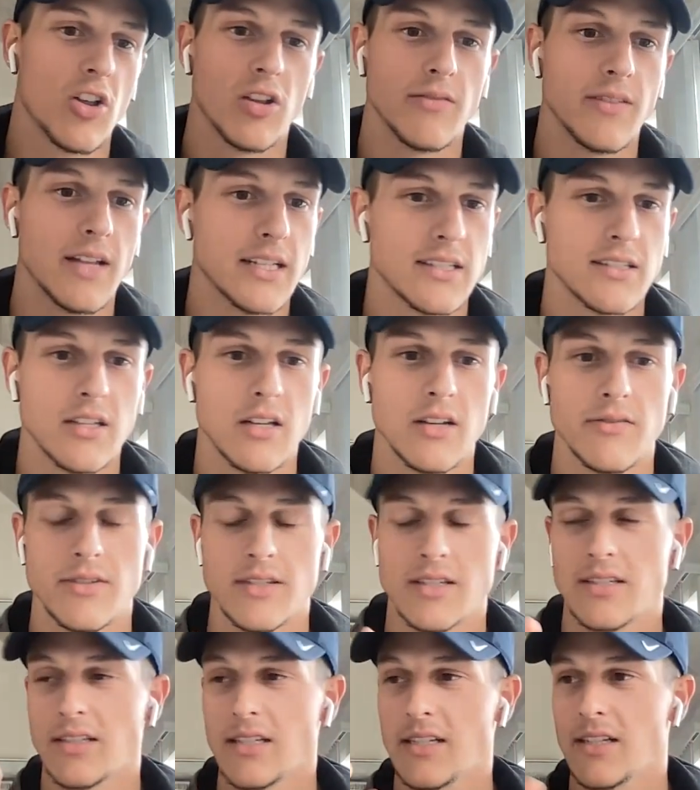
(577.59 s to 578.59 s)
All of that
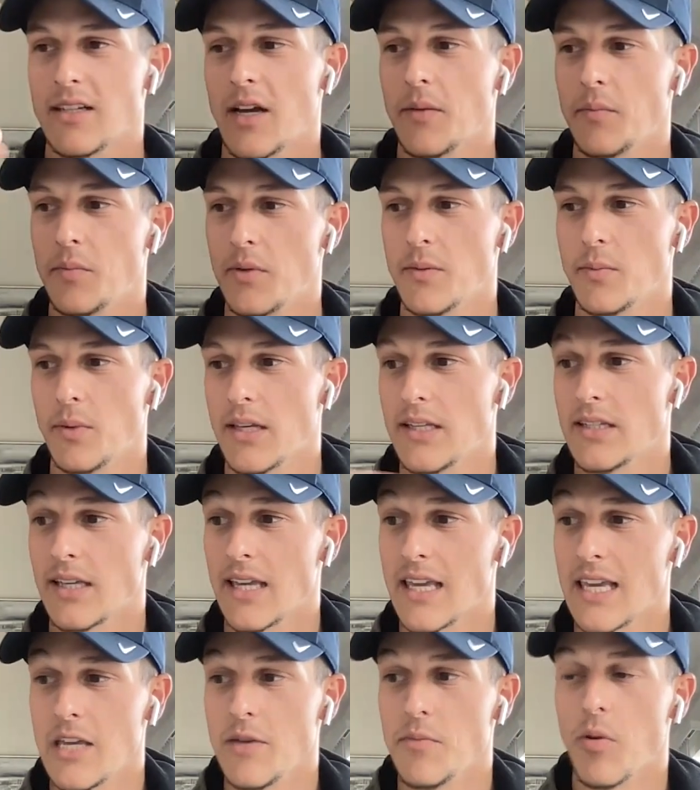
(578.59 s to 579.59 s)
stuff is plays
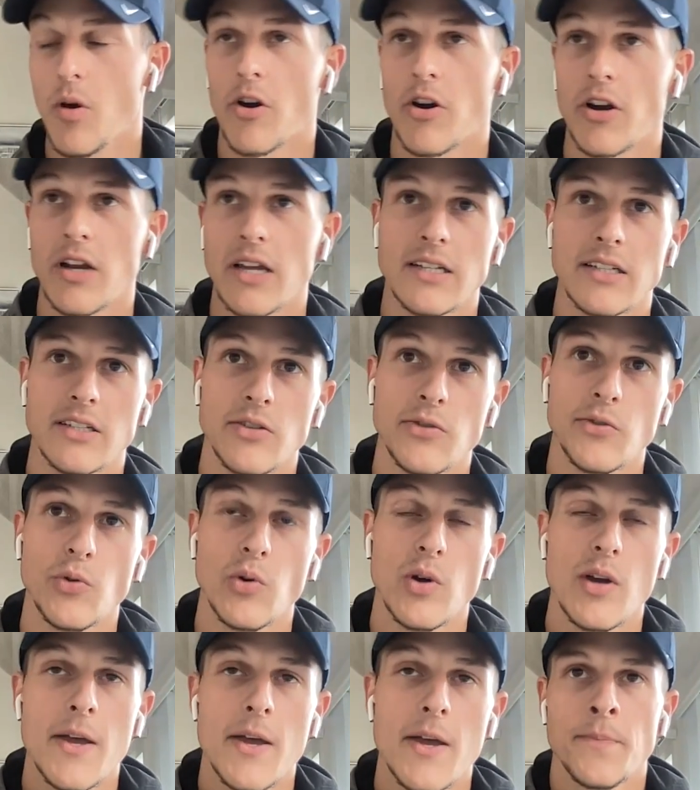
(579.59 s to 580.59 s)
a key part
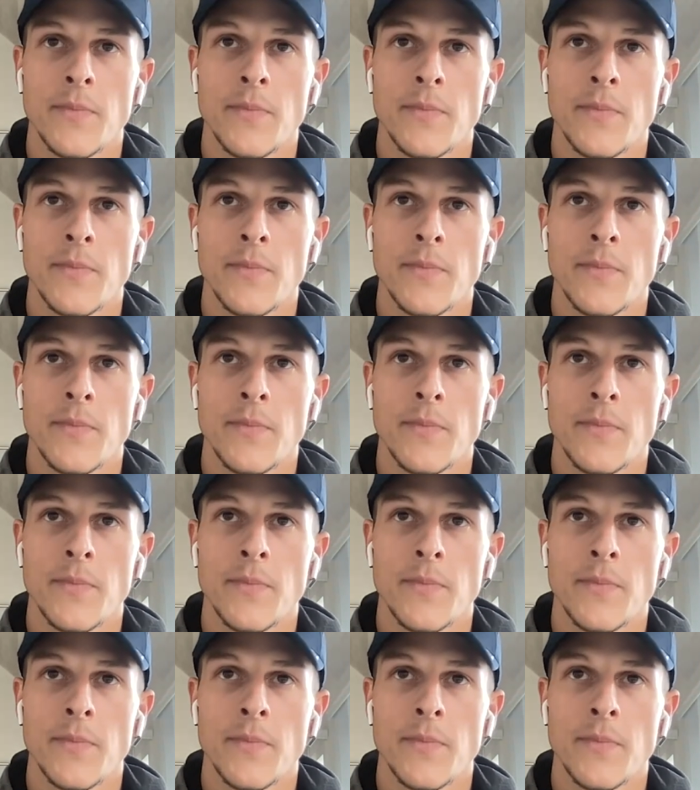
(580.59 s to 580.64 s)
into